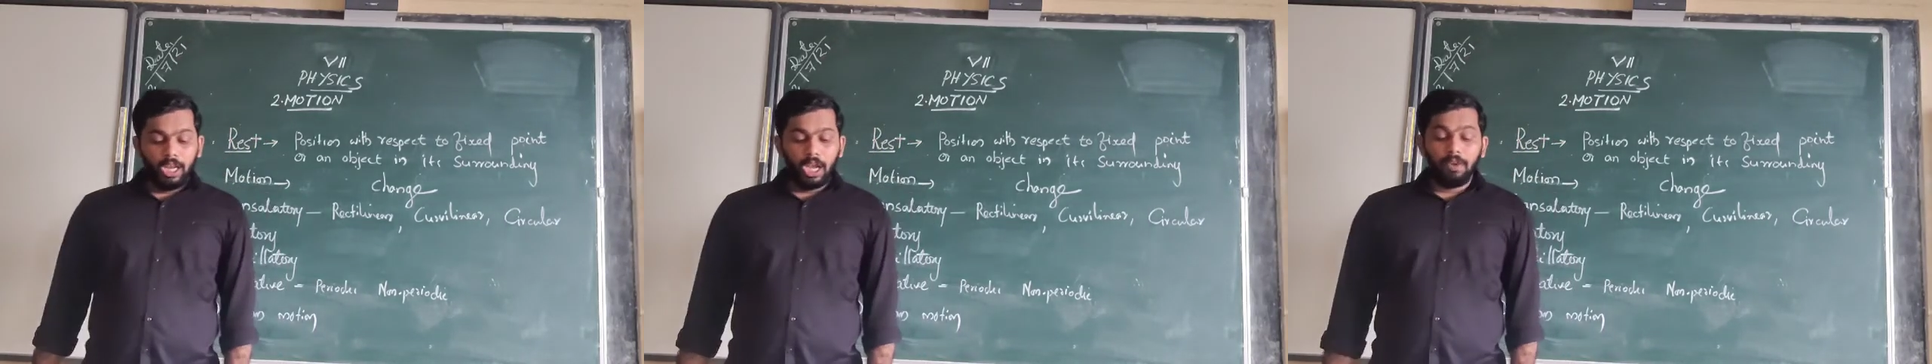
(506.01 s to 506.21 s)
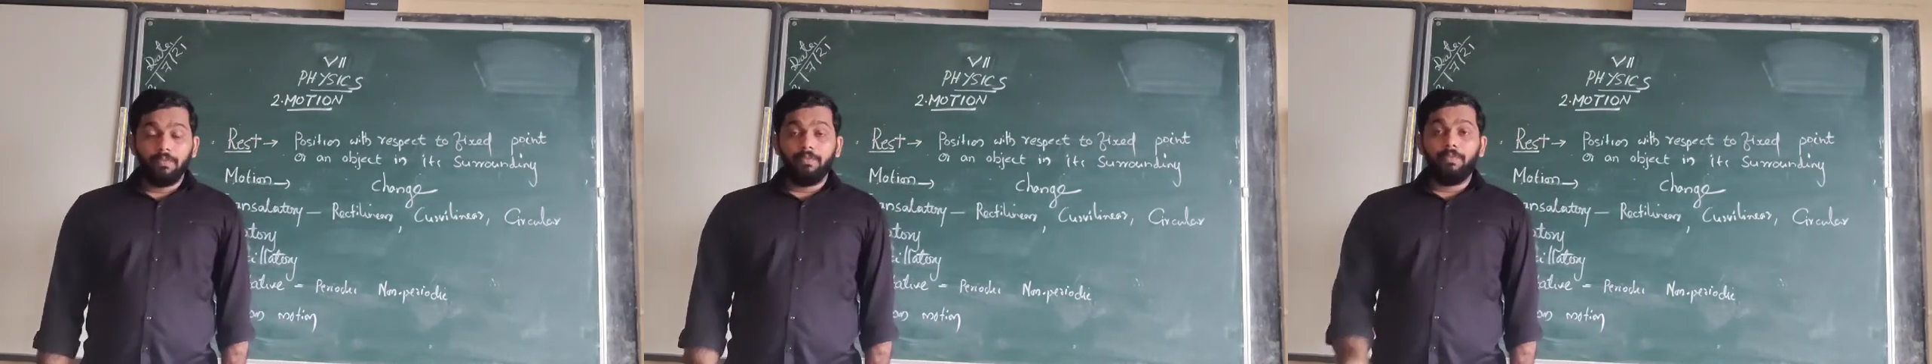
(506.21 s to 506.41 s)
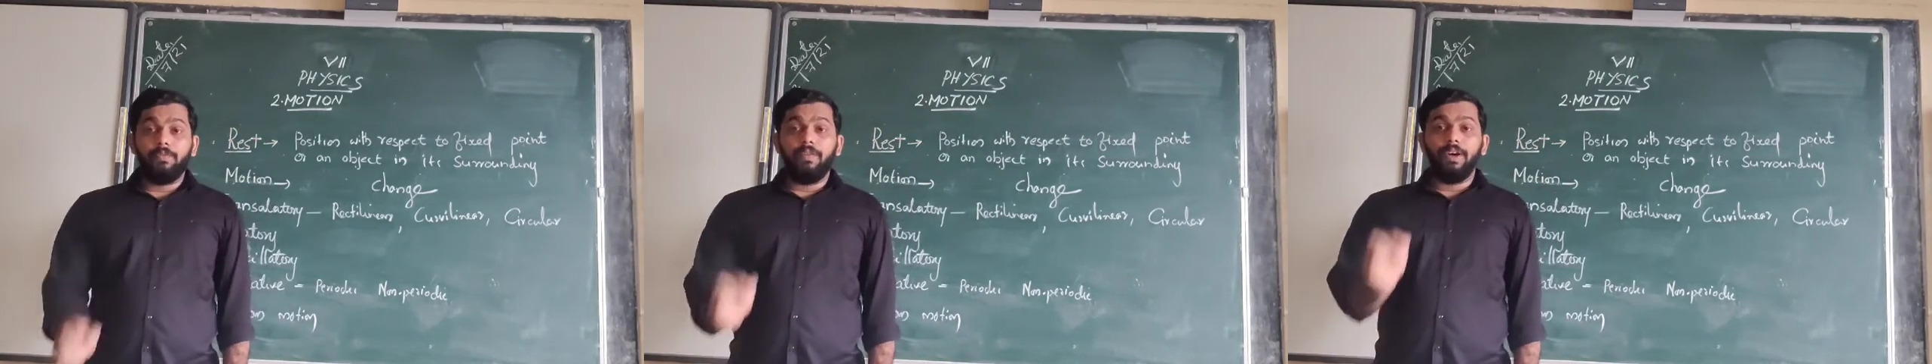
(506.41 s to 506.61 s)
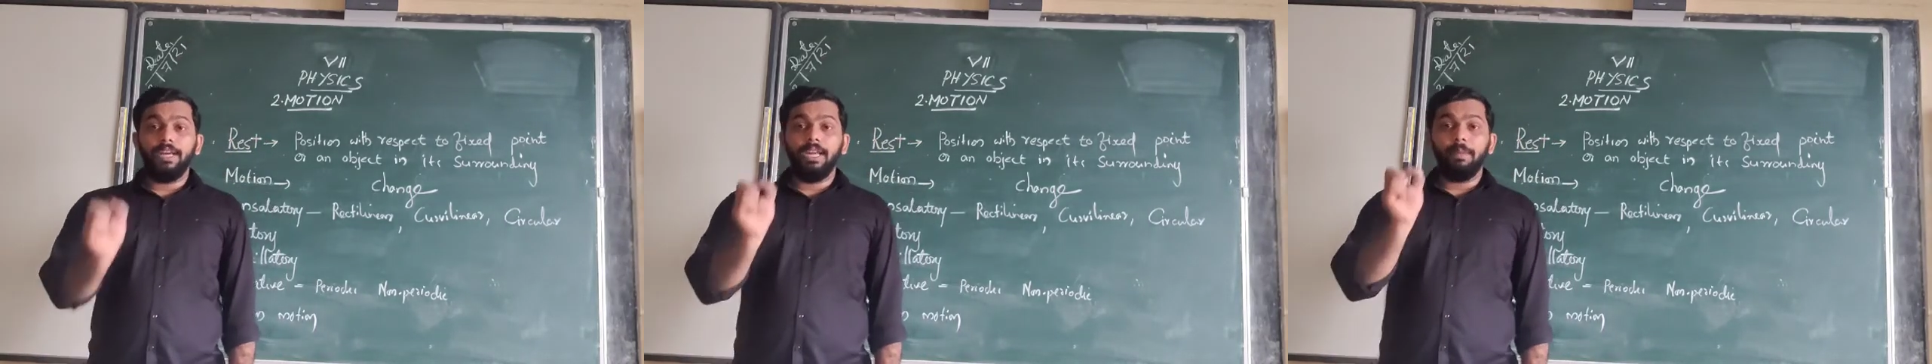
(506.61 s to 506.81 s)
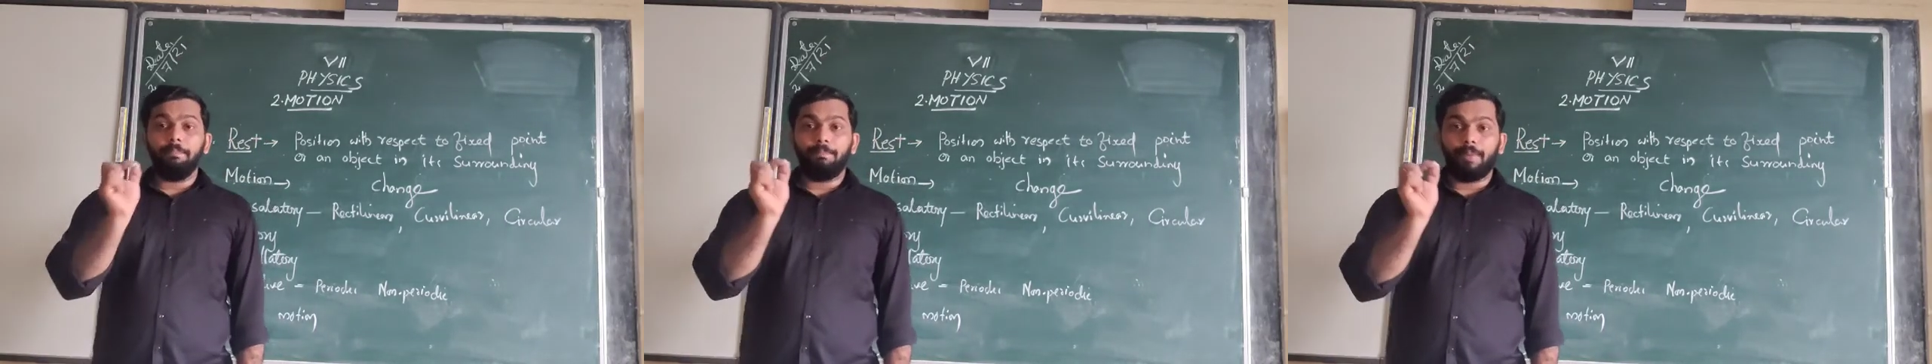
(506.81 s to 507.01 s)

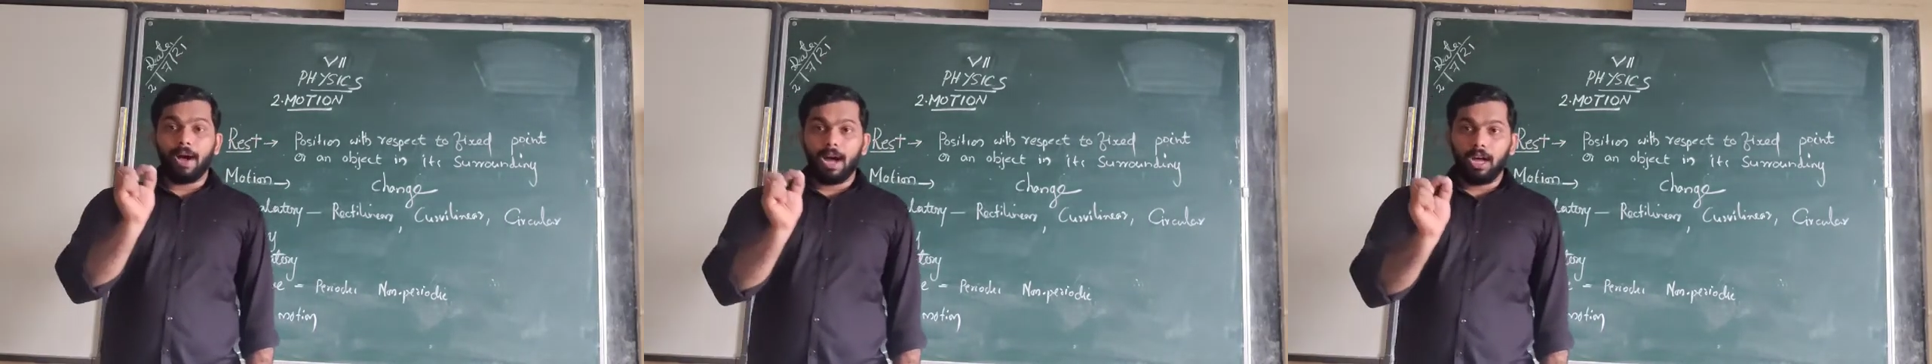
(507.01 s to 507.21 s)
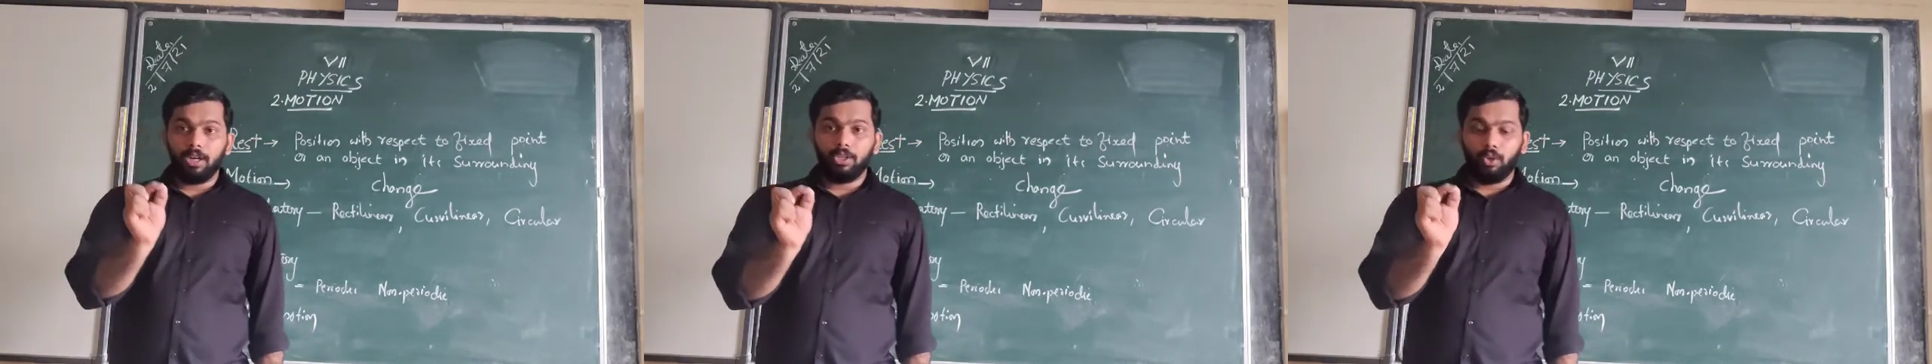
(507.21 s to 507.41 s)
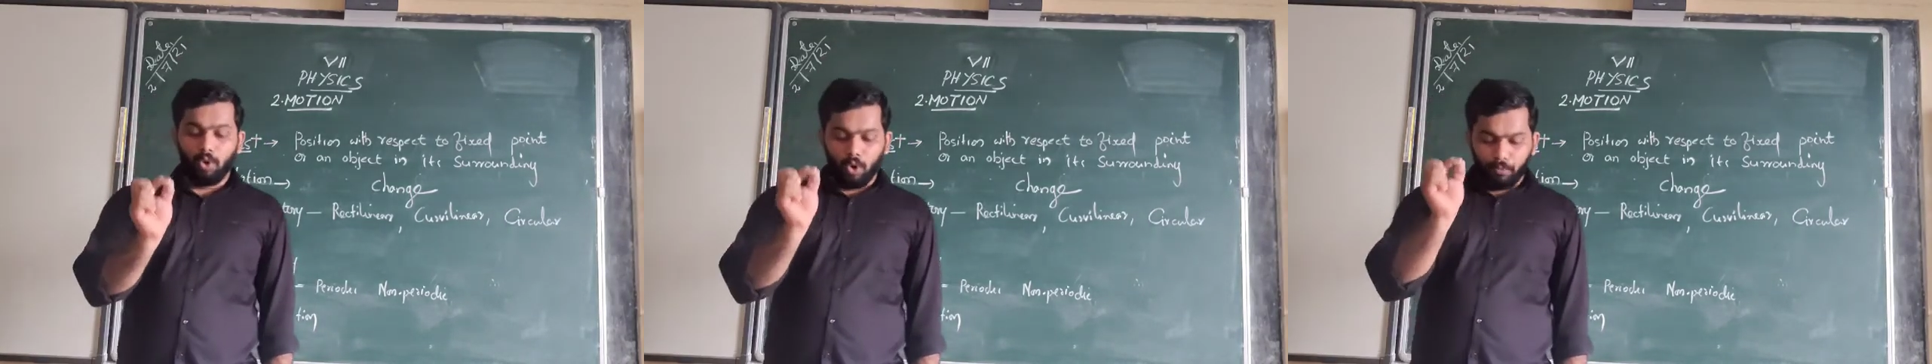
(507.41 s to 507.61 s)
every part